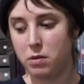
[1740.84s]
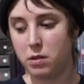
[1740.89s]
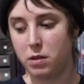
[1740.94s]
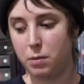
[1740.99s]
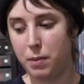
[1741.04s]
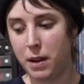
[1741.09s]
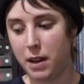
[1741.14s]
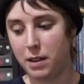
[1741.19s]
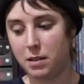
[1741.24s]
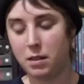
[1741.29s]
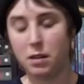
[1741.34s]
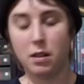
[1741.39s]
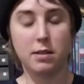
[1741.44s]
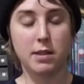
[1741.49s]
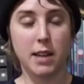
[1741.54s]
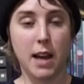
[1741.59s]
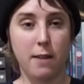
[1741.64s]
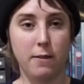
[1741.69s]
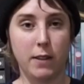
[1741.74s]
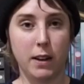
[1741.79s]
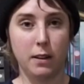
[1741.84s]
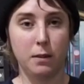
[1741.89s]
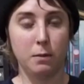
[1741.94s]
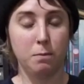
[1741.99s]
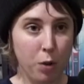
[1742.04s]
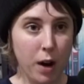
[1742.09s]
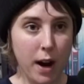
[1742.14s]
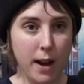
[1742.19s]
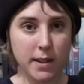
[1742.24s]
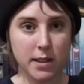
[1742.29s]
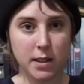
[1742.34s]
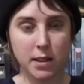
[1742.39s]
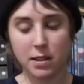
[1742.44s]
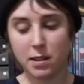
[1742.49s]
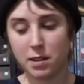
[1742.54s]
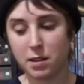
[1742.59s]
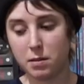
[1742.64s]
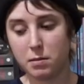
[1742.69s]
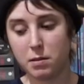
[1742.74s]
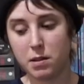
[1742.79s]
he was depicted as having
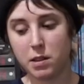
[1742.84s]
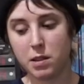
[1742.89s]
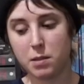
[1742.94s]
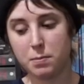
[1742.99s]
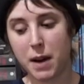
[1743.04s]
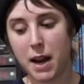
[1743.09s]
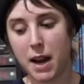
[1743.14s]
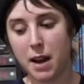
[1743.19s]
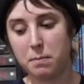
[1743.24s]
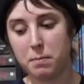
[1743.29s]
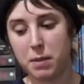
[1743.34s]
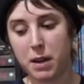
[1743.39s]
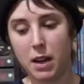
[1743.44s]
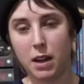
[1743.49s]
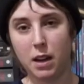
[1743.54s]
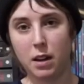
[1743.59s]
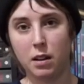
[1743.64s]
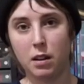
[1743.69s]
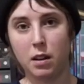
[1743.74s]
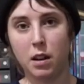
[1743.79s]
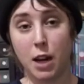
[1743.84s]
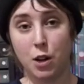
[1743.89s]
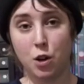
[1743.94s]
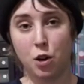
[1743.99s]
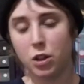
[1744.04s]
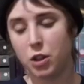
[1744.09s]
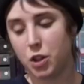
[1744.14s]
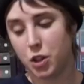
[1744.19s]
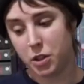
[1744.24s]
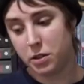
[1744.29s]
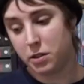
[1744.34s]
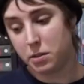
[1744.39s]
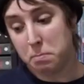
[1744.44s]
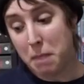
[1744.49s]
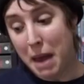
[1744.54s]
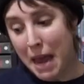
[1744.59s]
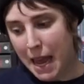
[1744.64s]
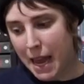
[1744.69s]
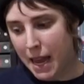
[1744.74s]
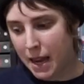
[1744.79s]
breasts despite being acknowledged as a
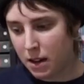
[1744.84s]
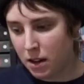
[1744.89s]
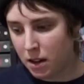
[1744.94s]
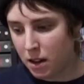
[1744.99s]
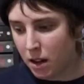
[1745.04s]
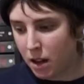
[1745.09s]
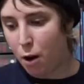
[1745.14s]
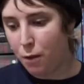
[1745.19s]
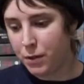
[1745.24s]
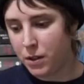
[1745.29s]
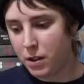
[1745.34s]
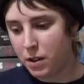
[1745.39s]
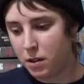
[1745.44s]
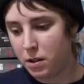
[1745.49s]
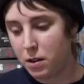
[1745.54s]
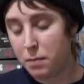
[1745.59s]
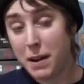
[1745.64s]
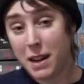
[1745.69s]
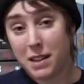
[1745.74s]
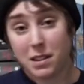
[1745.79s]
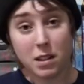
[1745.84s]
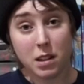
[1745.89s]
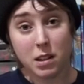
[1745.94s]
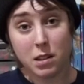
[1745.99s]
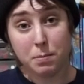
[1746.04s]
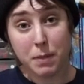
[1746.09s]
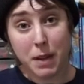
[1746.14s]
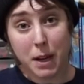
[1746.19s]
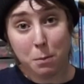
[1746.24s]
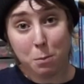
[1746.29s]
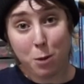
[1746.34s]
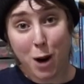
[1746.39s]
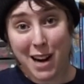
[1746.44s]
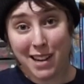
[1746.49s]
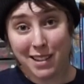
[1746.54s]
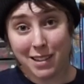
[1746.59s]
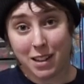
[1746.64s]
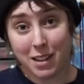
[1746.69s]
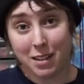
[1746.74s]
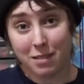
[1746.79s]
man, often depicted as being
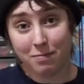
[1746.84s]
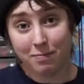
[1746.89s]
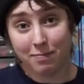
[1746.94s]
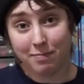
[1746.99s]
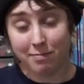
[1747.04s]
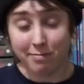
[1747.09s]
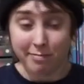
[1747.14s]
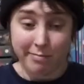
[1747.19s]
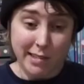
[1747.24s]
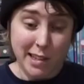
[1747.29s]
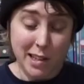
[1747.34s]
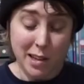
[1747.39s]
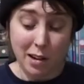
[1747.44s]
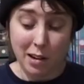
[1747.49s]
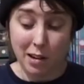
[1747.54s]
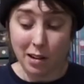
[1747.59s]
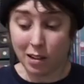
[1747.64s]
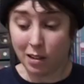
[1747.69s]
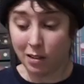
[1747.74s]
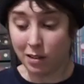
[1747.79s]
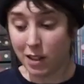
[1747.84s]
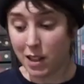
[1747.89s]
pregnant. So